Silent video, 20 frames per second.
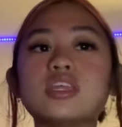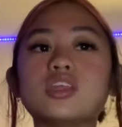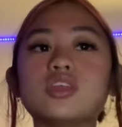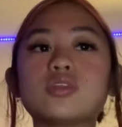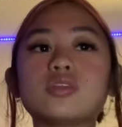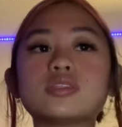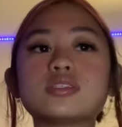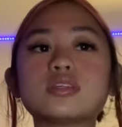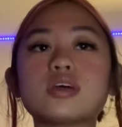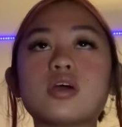
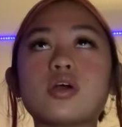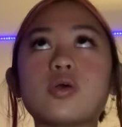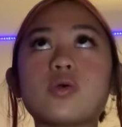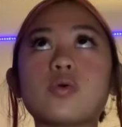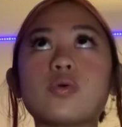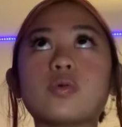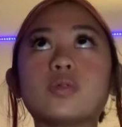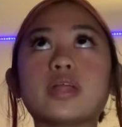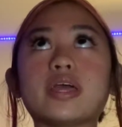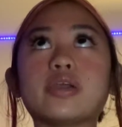
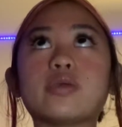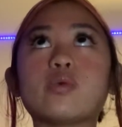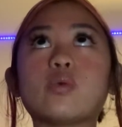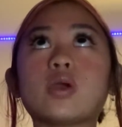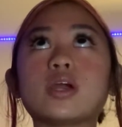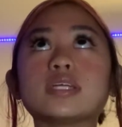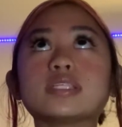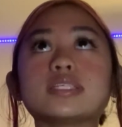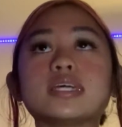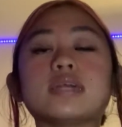So like
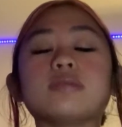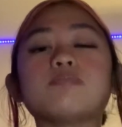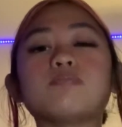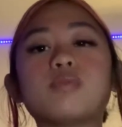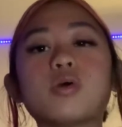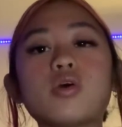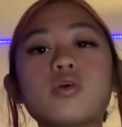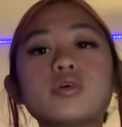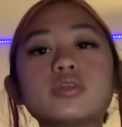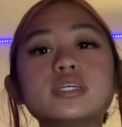words like
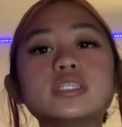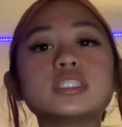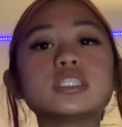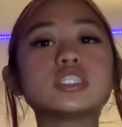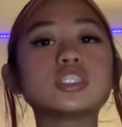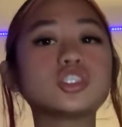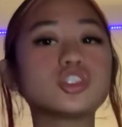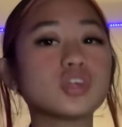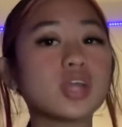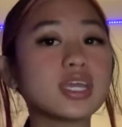bold and
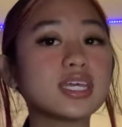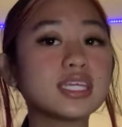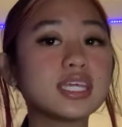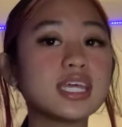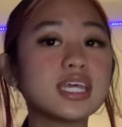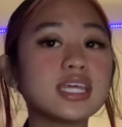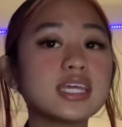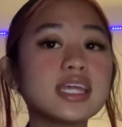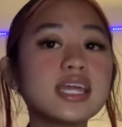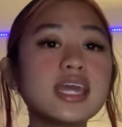
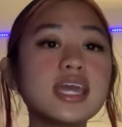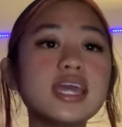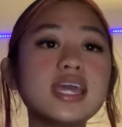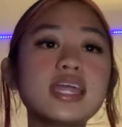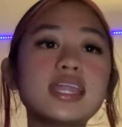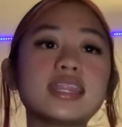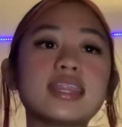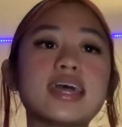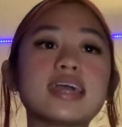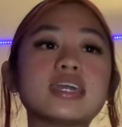striking,
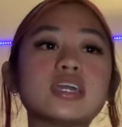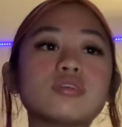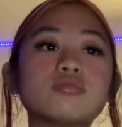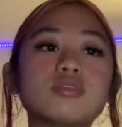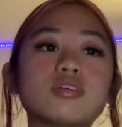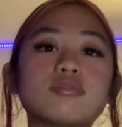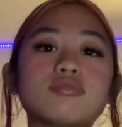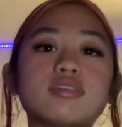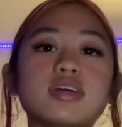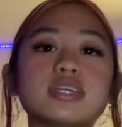that can
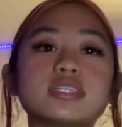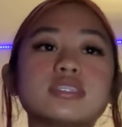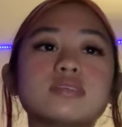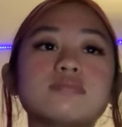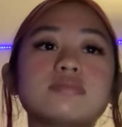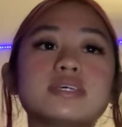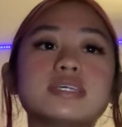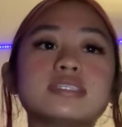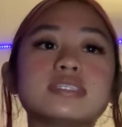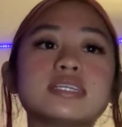reflect a
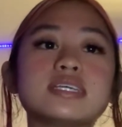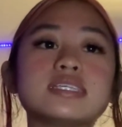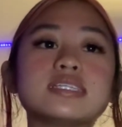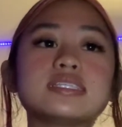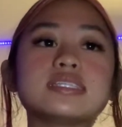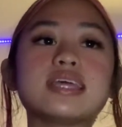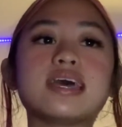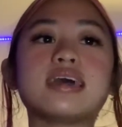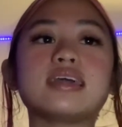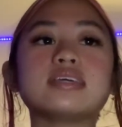business
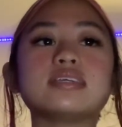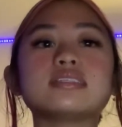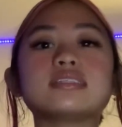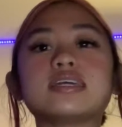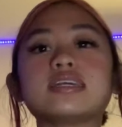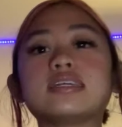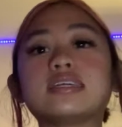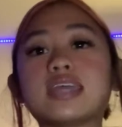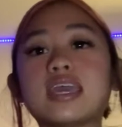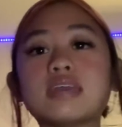that is
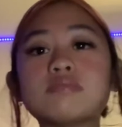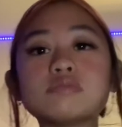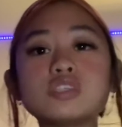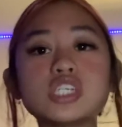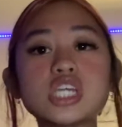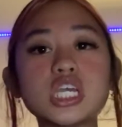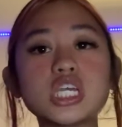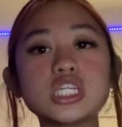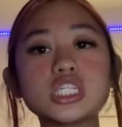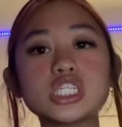like
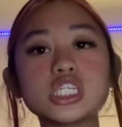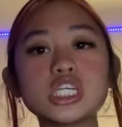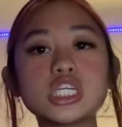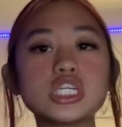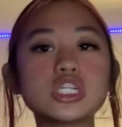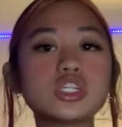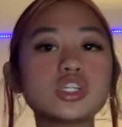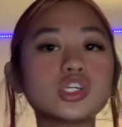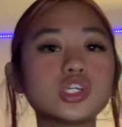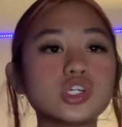
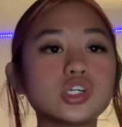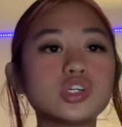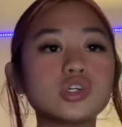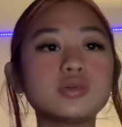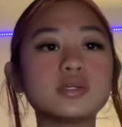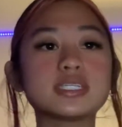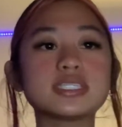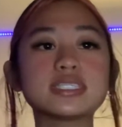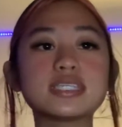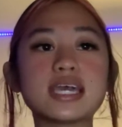game-changing, new,
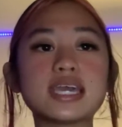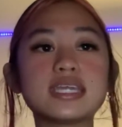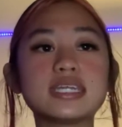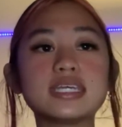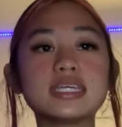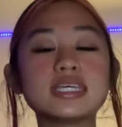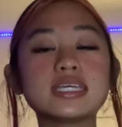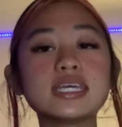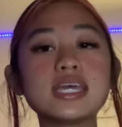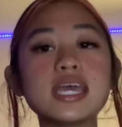
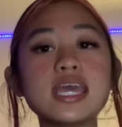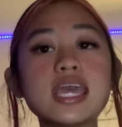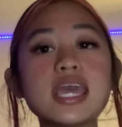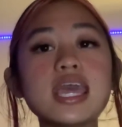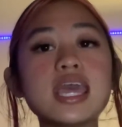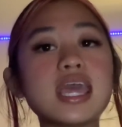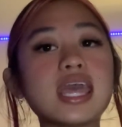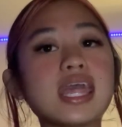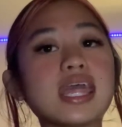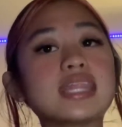exciting.
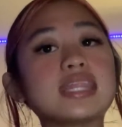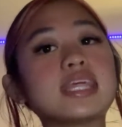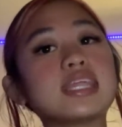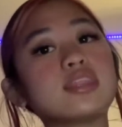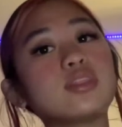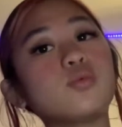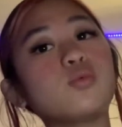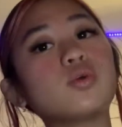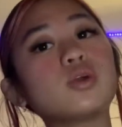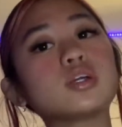And then the
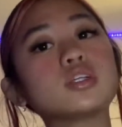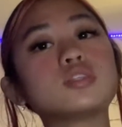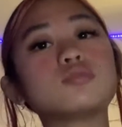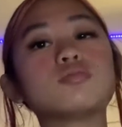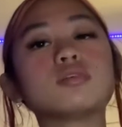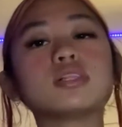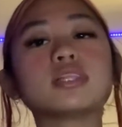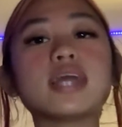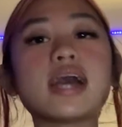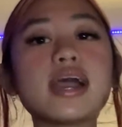words
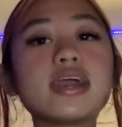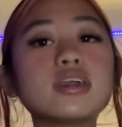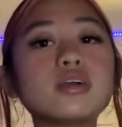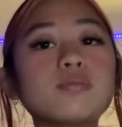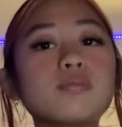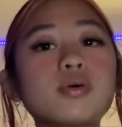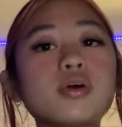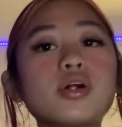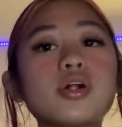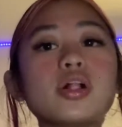
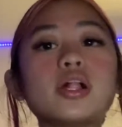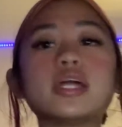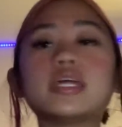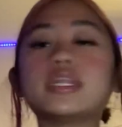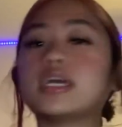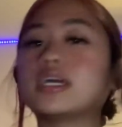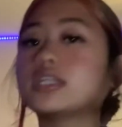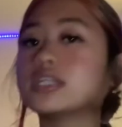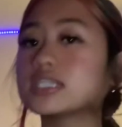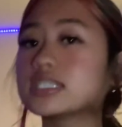reliable and
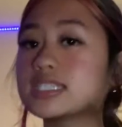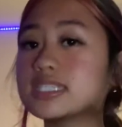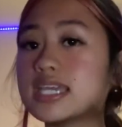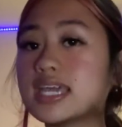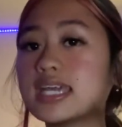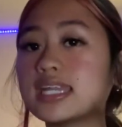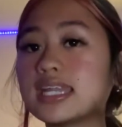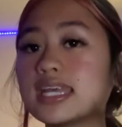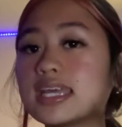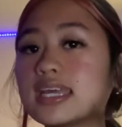
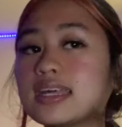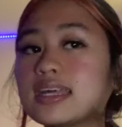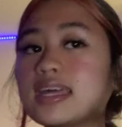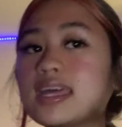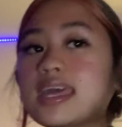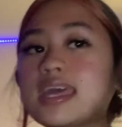understanding,